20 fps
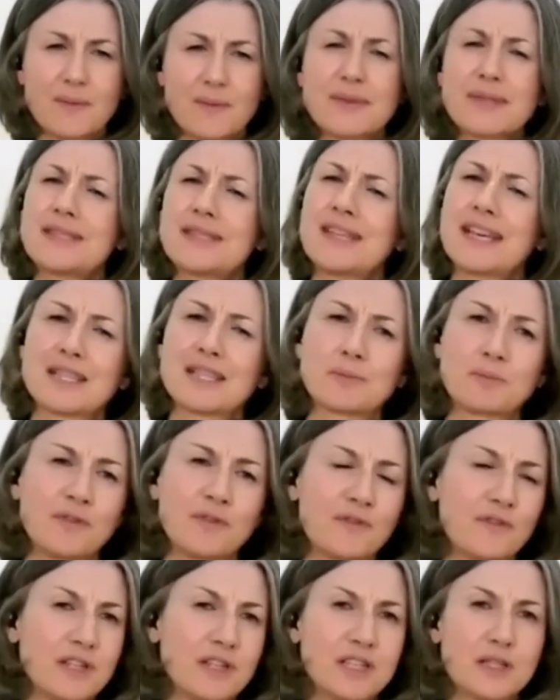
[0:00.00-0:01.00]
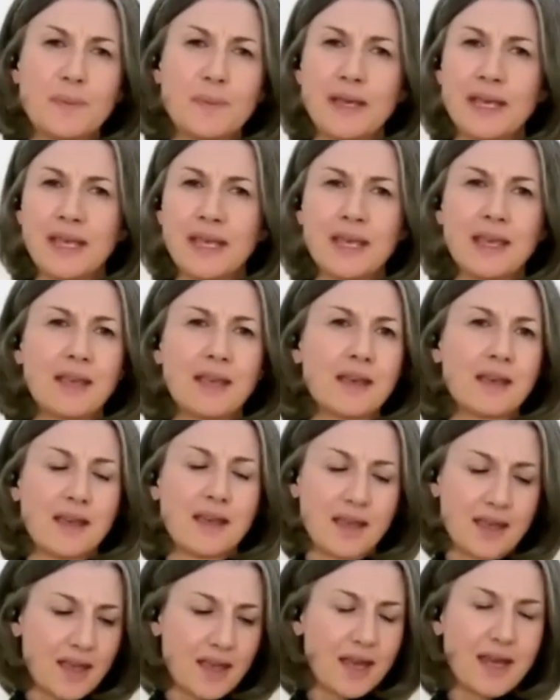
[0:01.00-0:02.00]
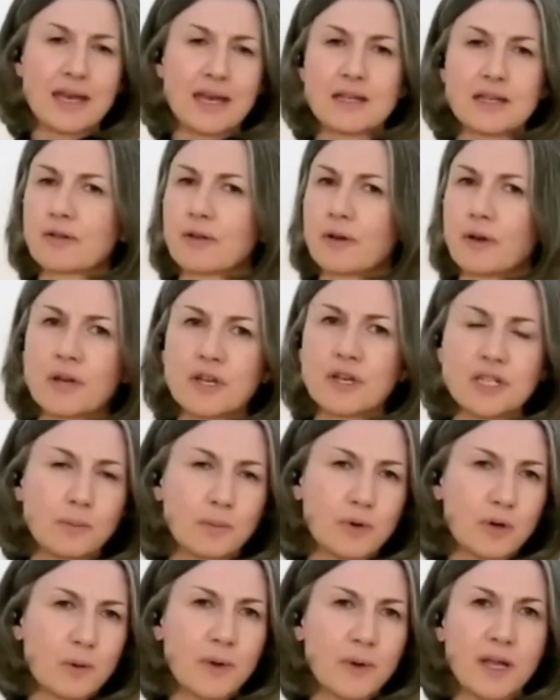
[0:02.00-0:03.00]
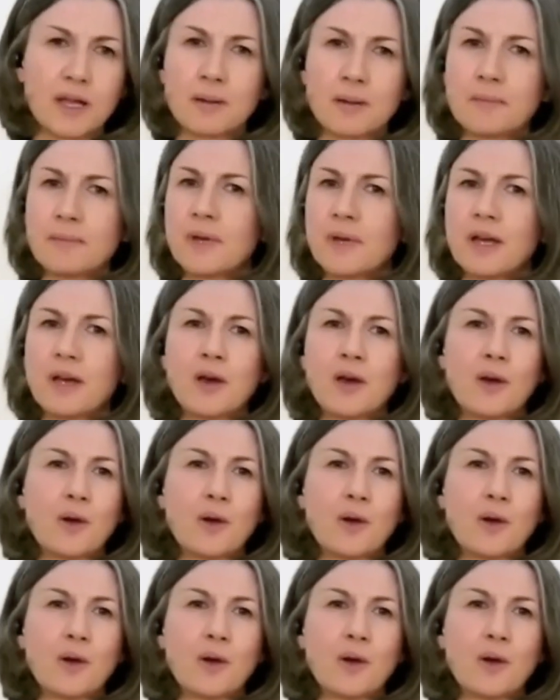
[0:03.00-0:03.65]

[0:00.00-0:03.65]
I was desperate for it to be an endocrinology problem